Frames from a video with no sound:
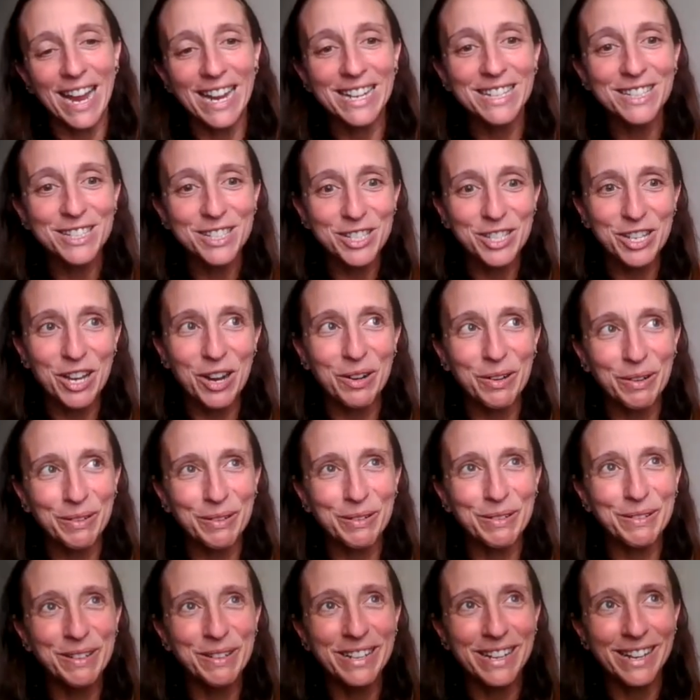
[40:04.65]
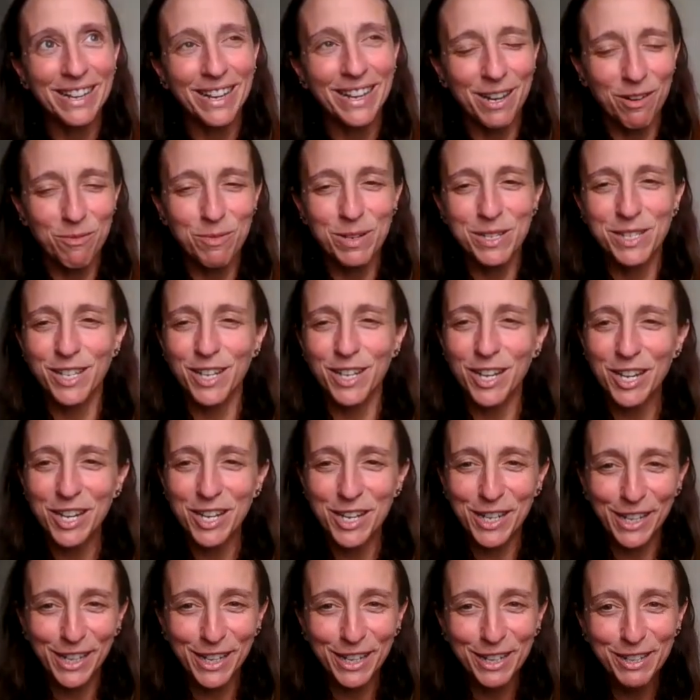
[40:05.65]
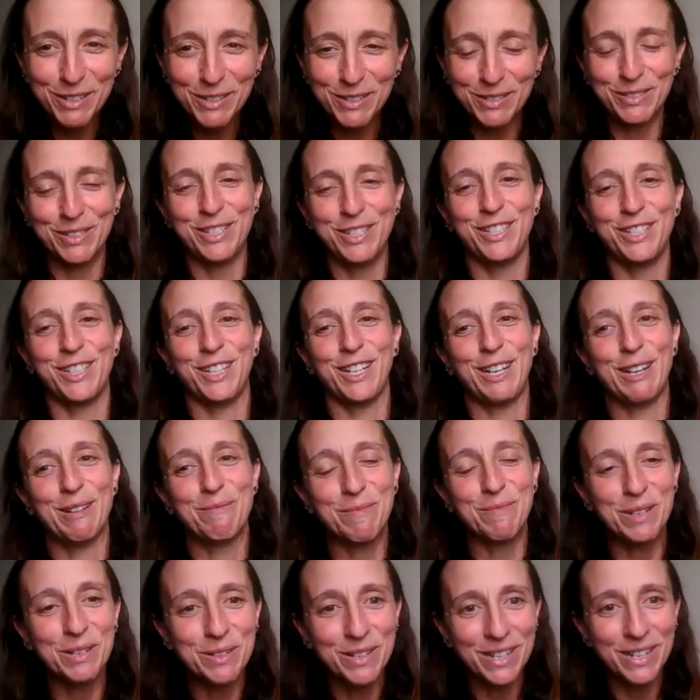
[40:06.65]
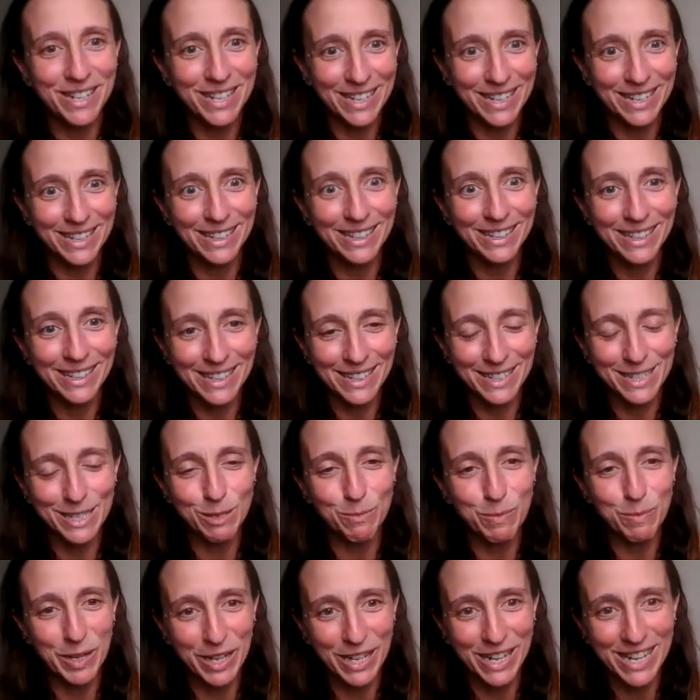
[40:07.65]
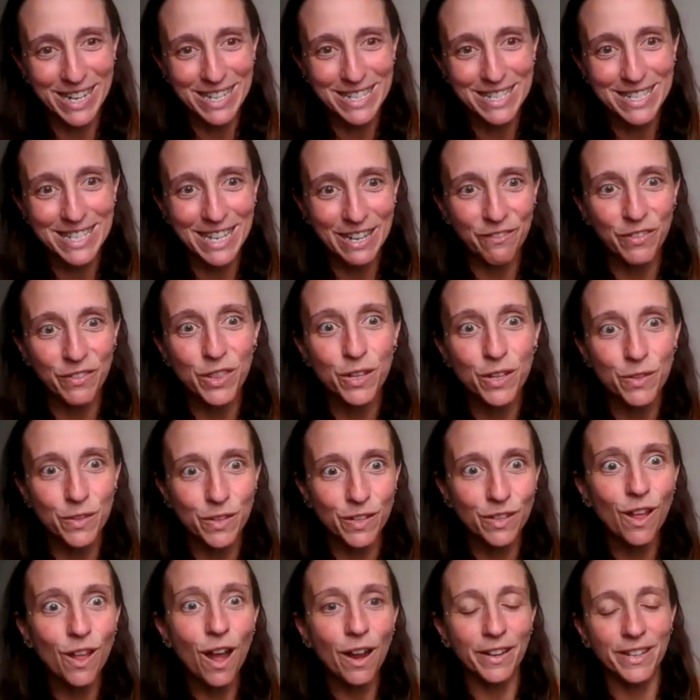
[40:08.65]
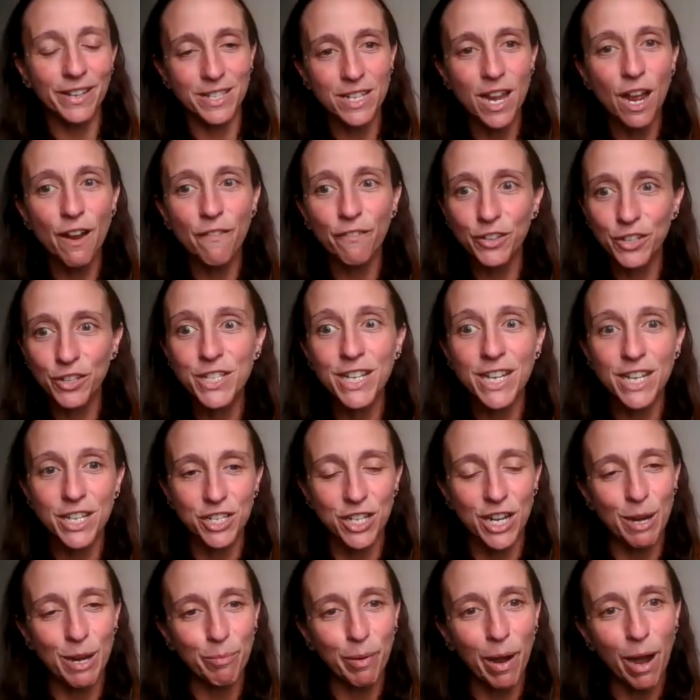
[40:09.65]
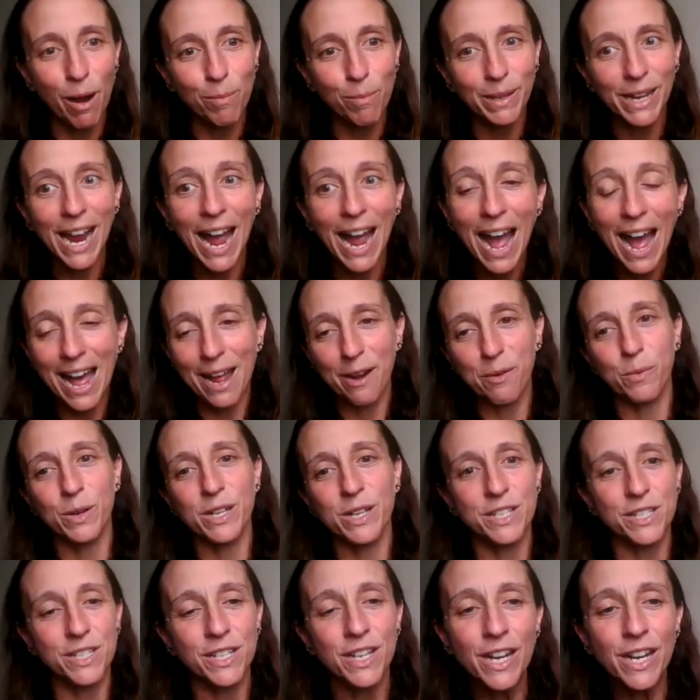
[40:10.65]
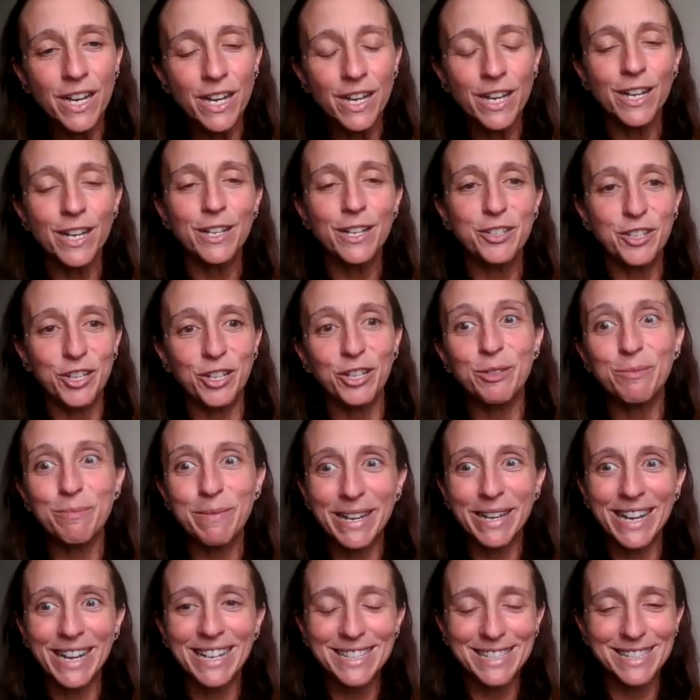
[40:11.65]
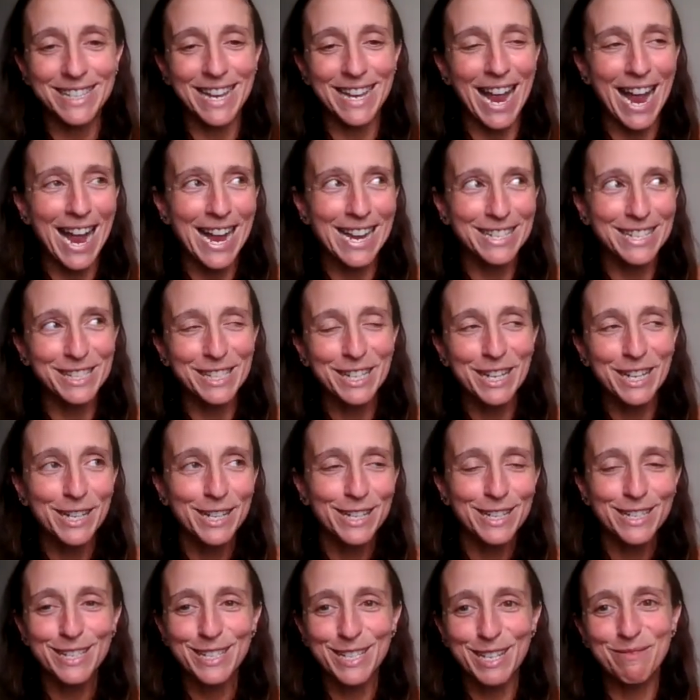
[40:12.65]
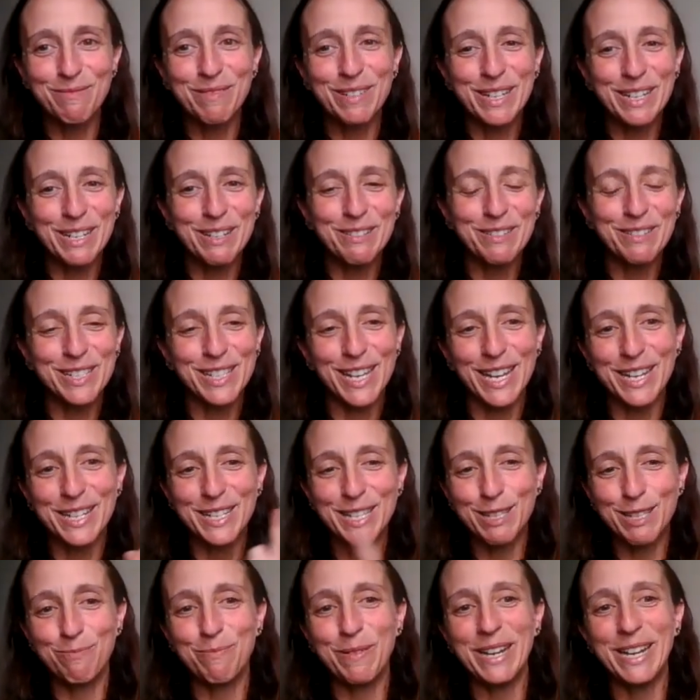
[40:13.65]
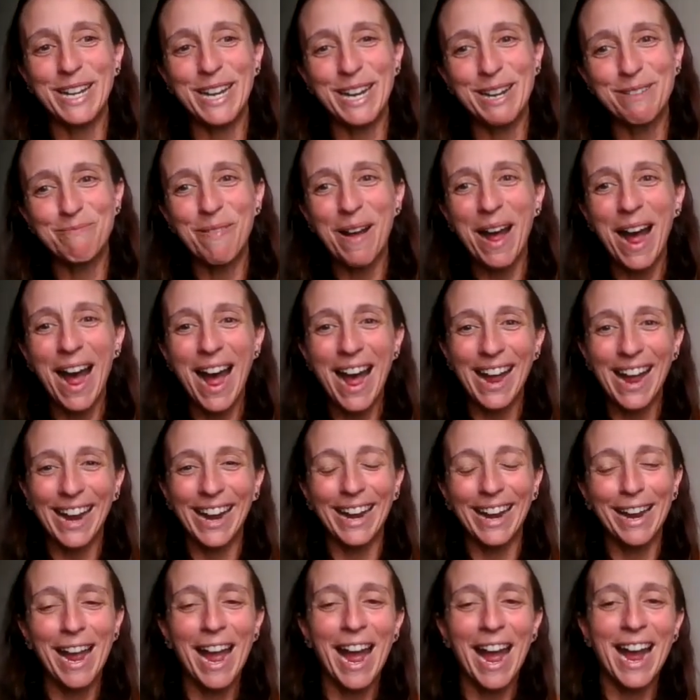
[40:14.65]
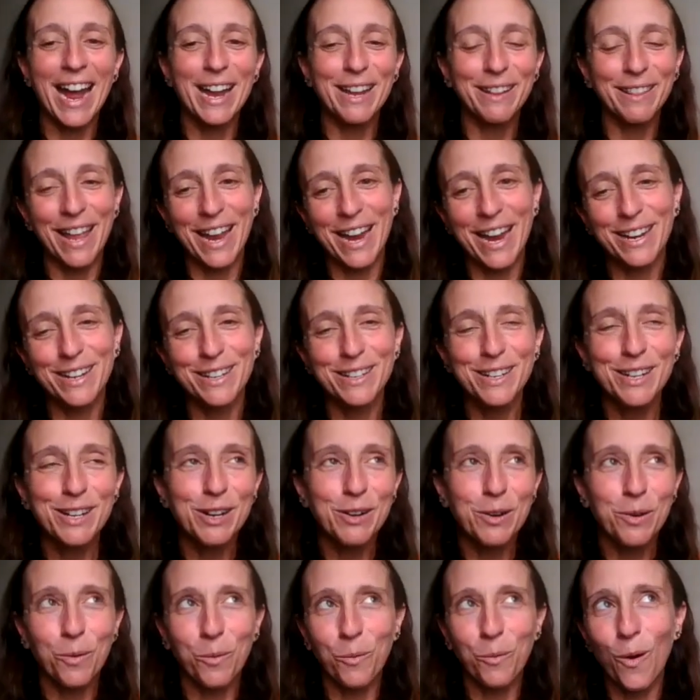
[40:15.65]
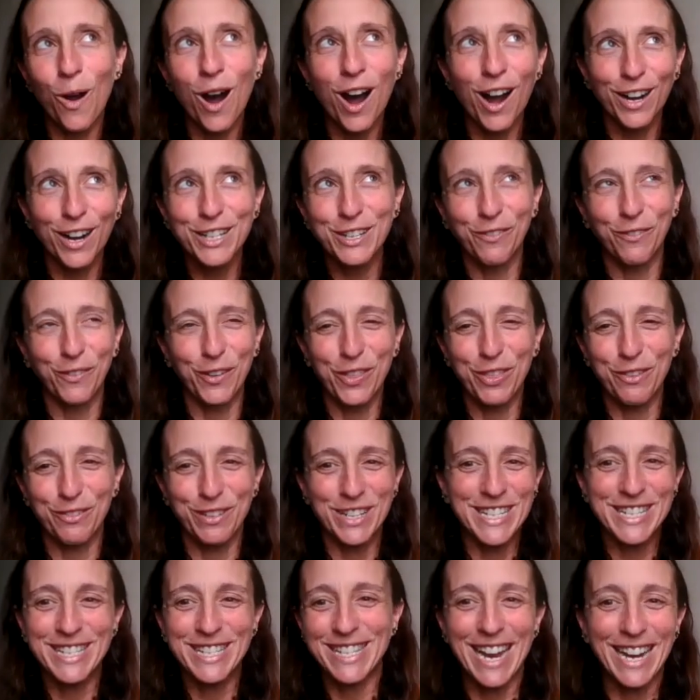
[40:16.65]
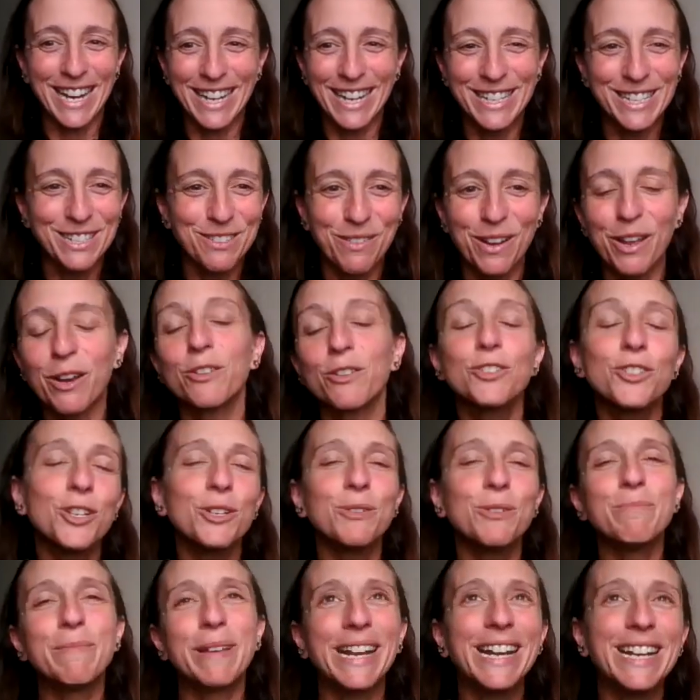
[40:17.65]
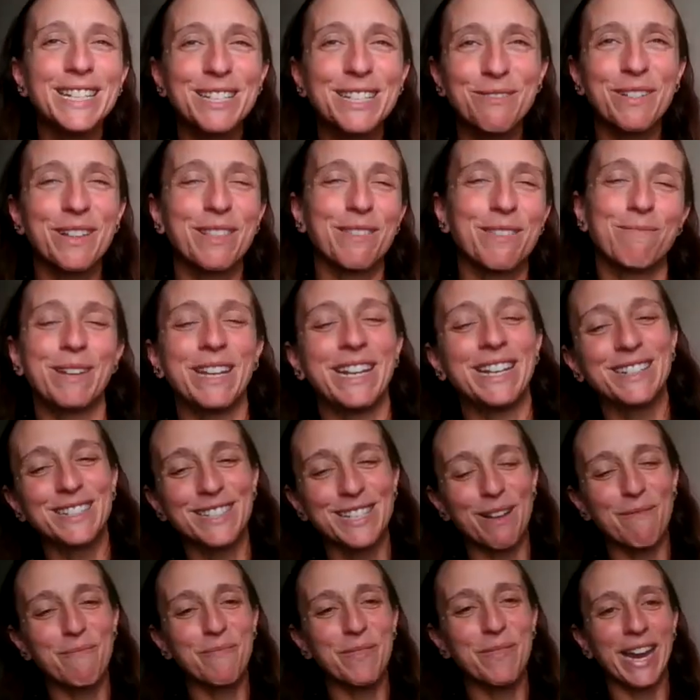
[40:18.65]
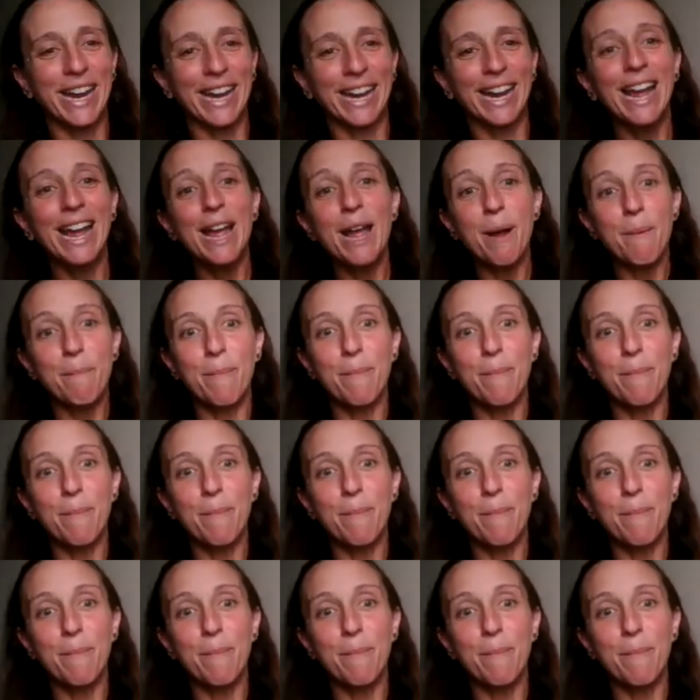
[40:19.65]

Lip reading: And so it was a huge community experience, even though the longest conversation I probably had was 2 minutes as someone who is like speeding by, like walked for 3 seconds or 2 minutes with me or something.